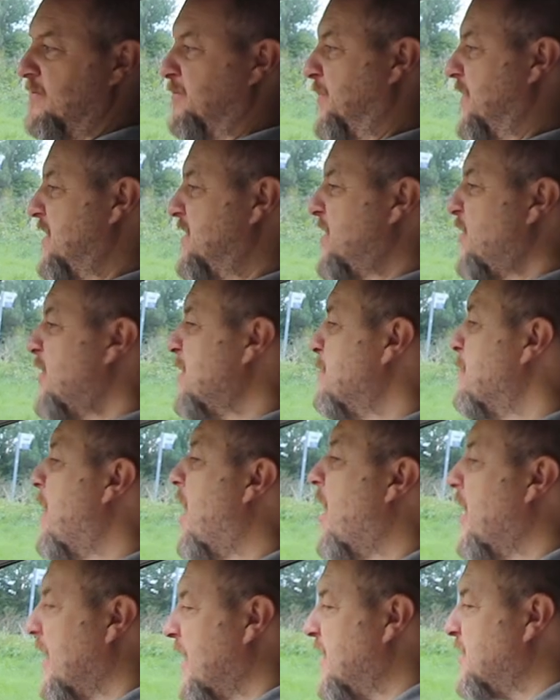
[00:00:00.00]
But it's only
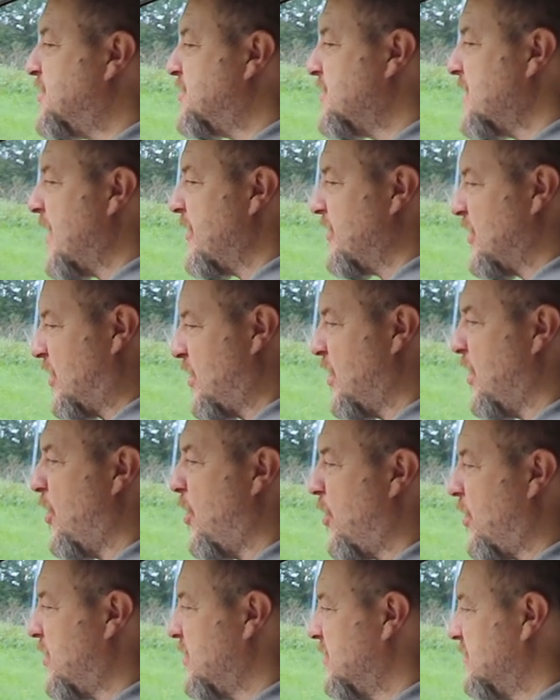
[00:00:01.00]
mileage and the
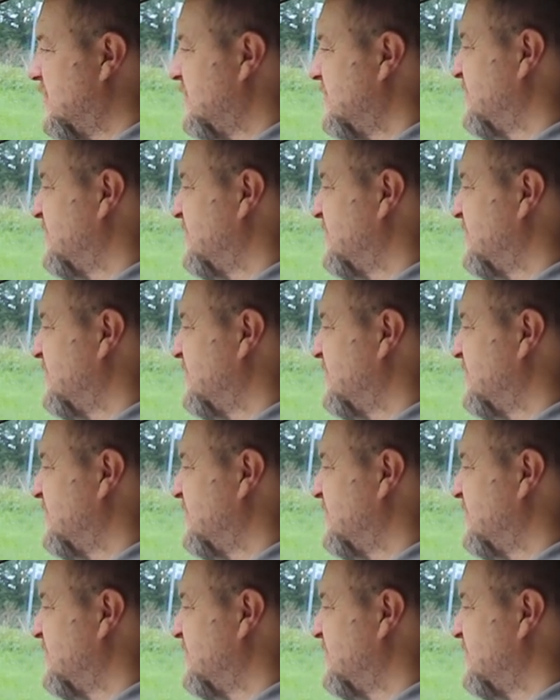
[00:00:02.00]
clock,